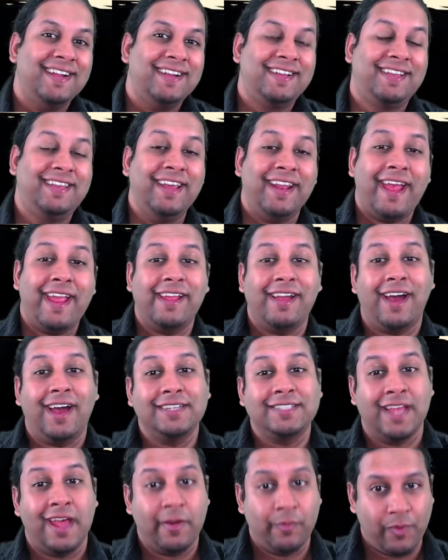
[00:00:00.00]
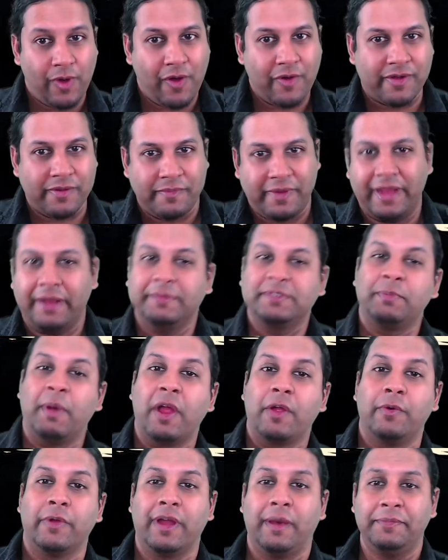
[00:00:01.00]
G'day guys and welcome, my name is
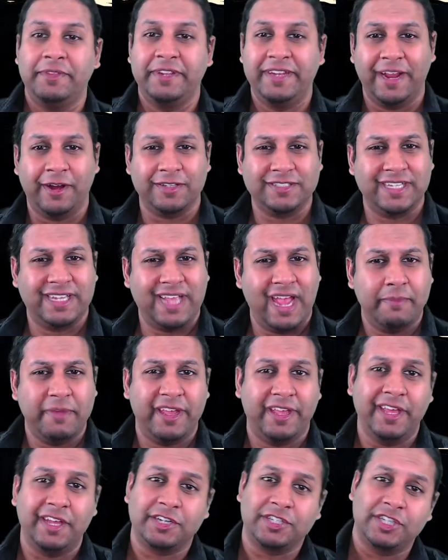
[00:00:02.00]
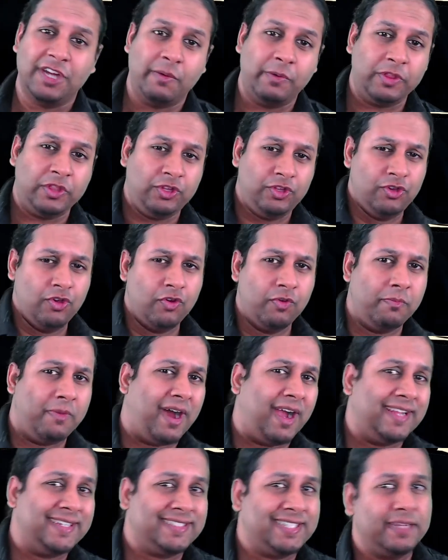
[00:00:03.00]
Michael and I'm the DeadAussieGamer, here to share with you
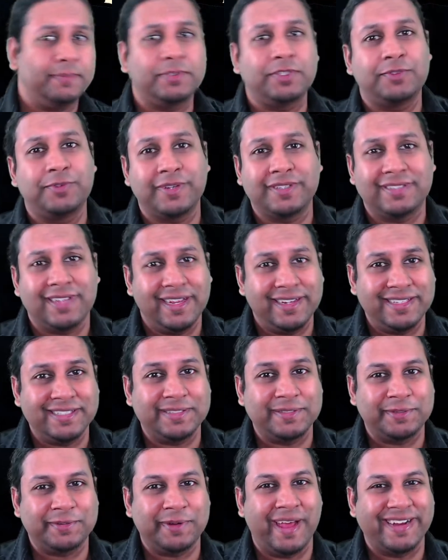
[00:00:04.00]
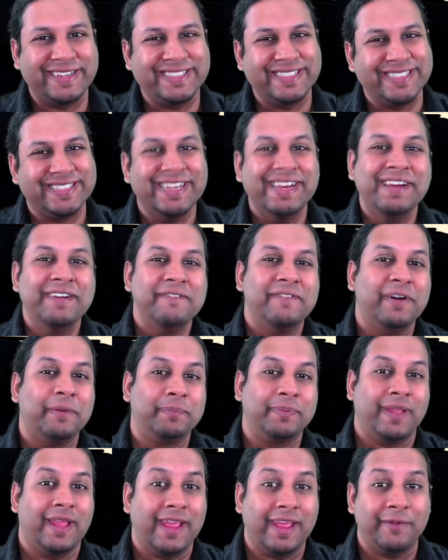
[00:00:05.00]
my tips, tricks, ideas and strategies for
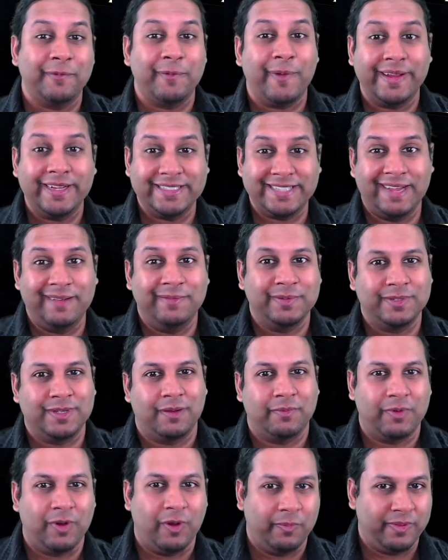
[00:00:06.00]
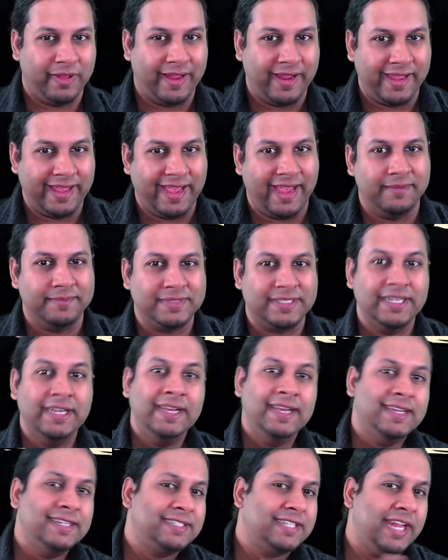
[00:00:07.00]
playing and running tabletop role-playing games.
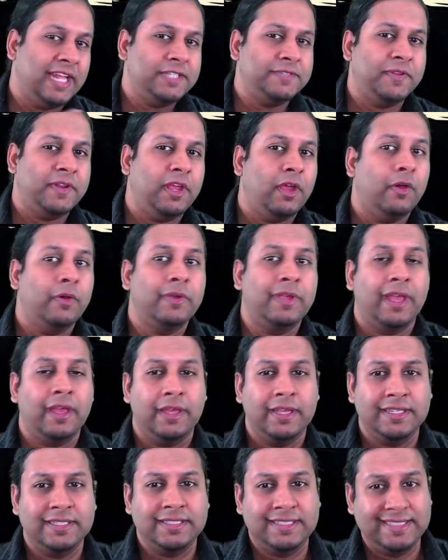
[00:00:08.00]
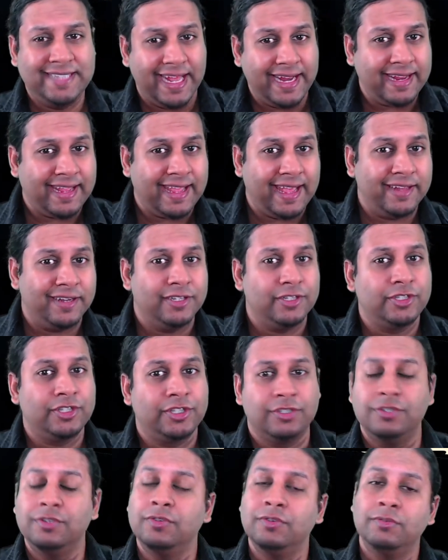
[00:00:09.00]
Today's video is dedicated
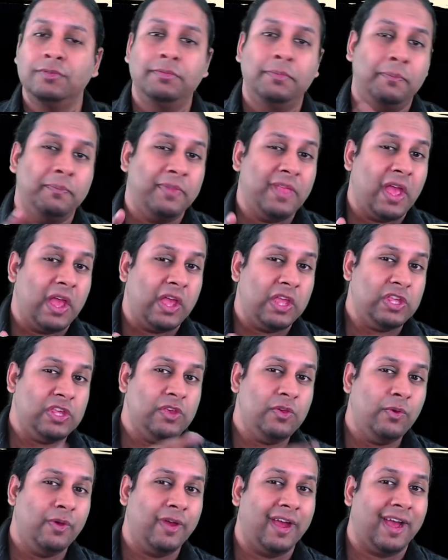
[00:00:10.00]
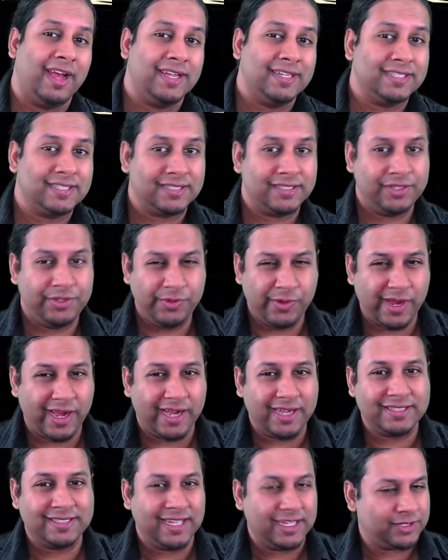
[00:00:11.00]
to you guys. You
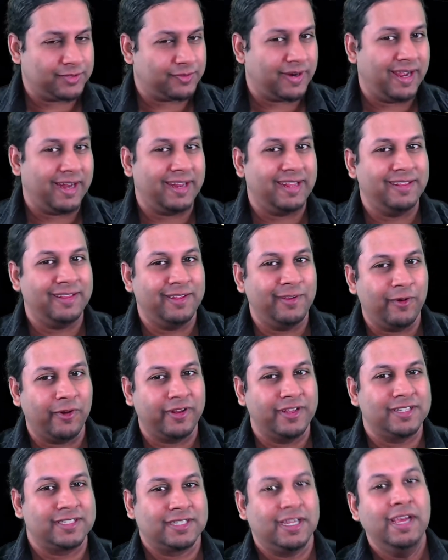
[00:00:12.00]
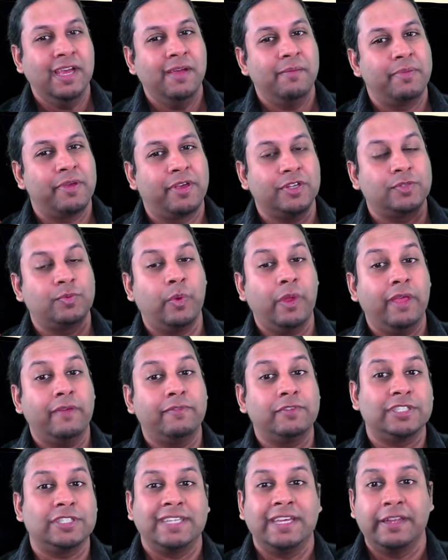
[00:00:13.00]
guys, that's right, in the audience, because we have
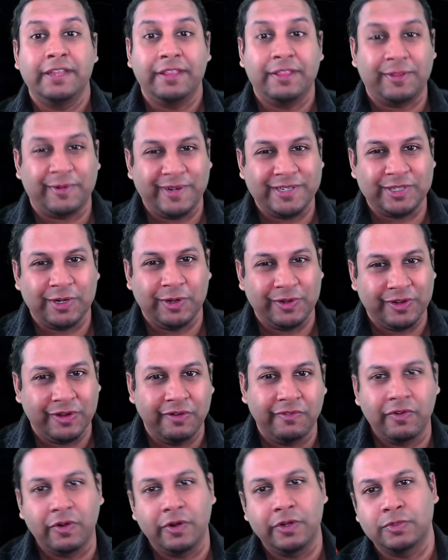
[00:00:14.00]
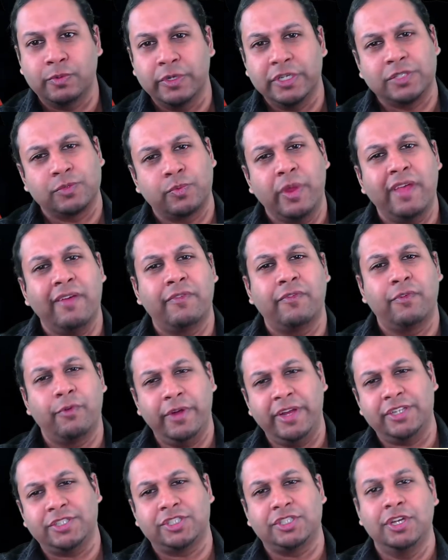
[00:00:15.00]
just hit a threshold over on Twitch. We have
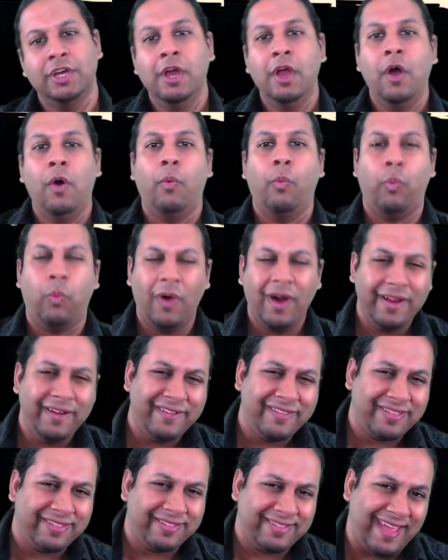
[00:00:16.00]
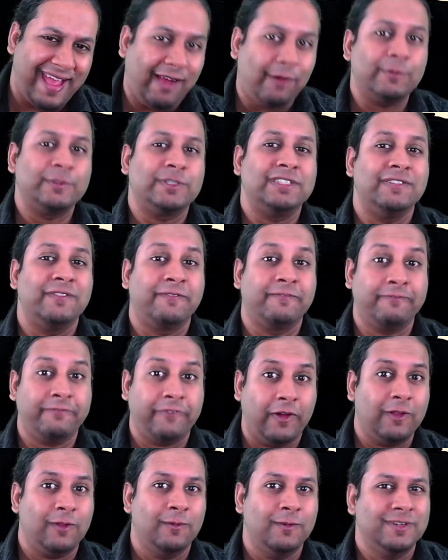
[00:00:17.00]
reached 1,000
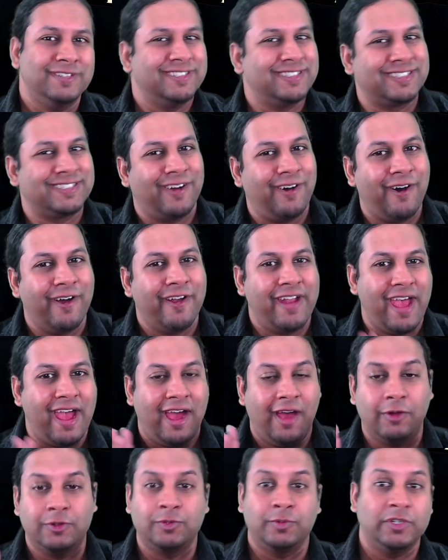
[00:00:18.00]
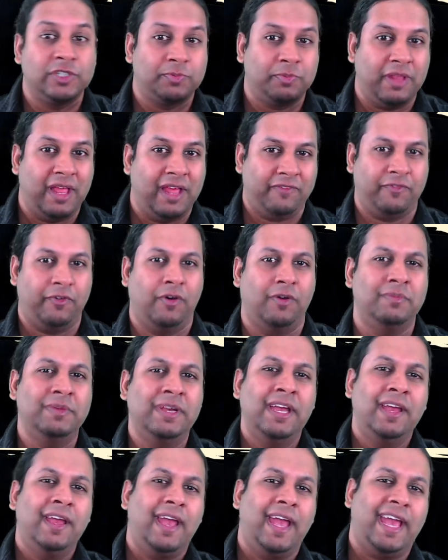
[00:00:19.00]
followers on our Twitch platform,
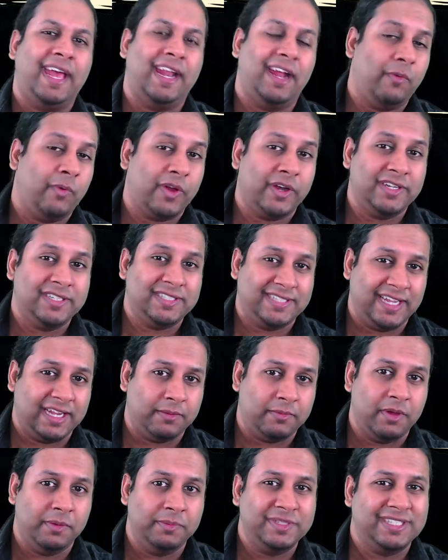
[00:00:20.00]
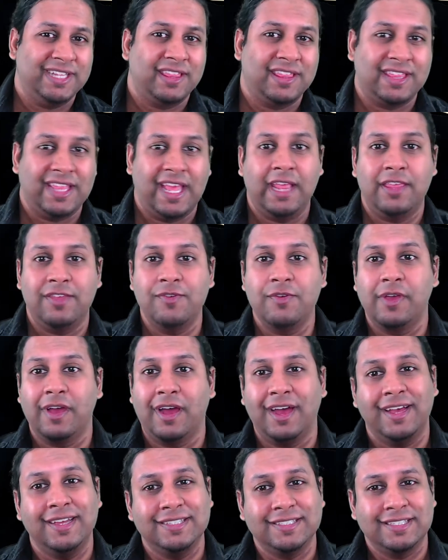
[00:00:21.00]
and I wanted to take a moment to thank you
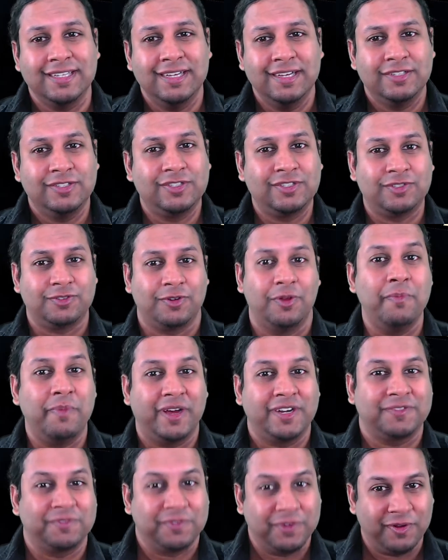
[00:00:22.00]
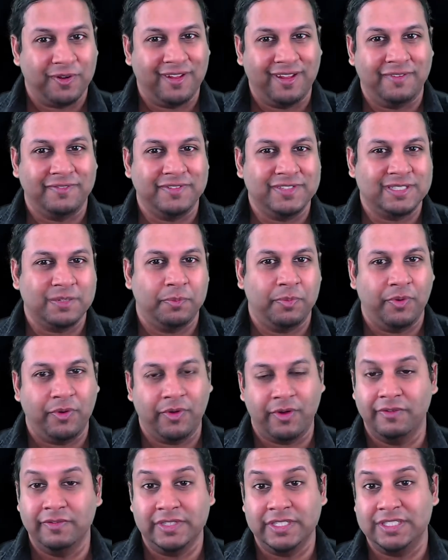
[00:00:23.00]
guys so much for your love and support
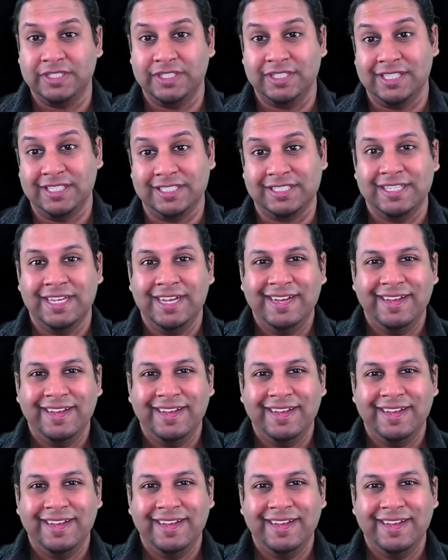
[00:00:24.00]
over these years.